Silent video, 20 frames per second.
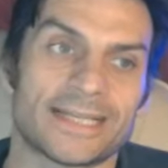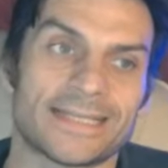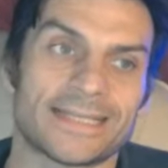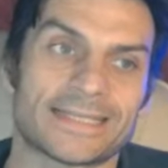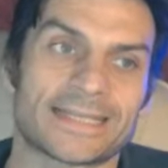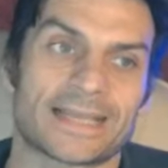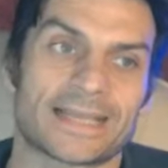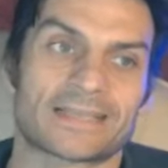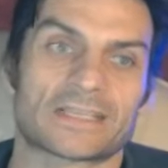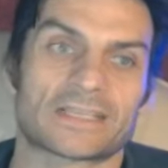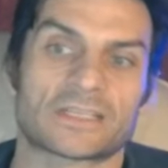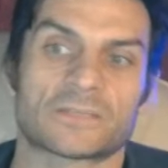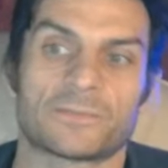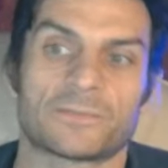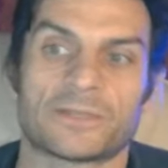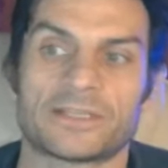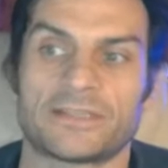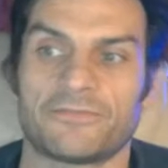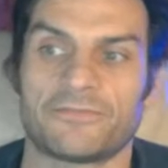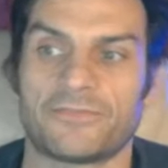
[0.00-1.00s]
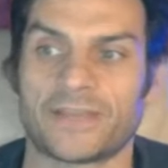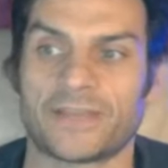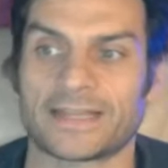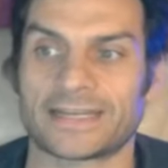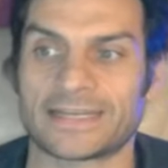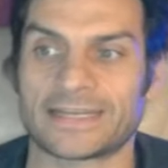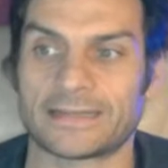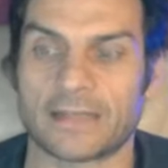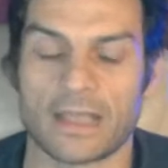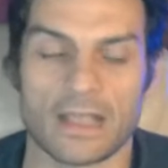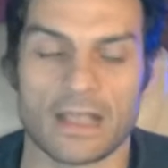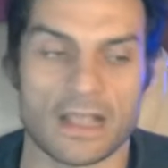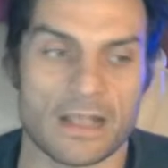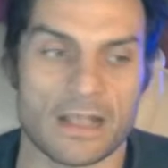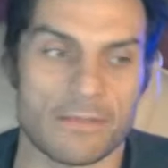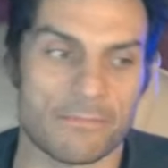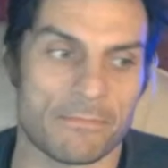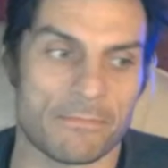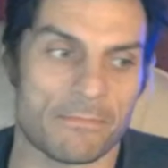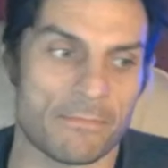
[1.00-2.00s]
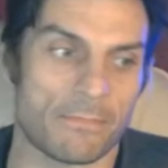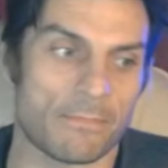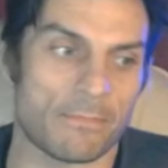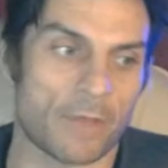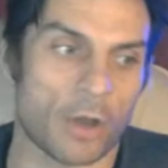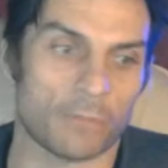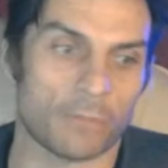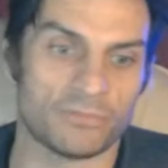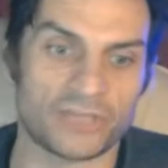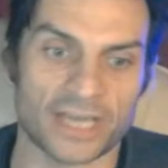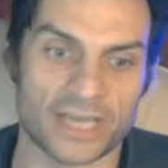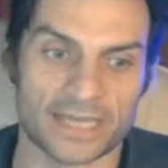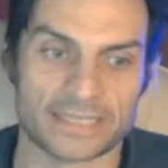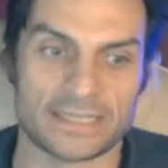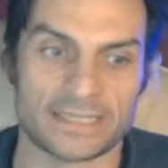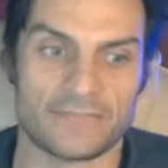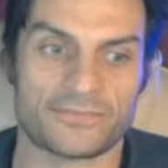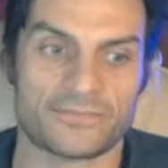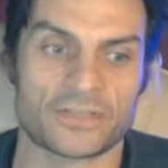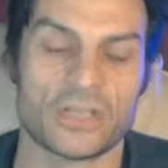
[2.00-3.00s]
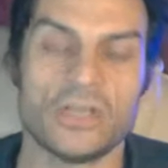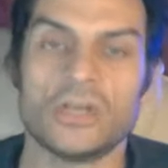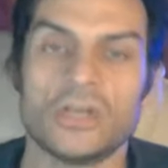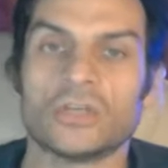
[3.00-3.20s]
in task-specific objectives.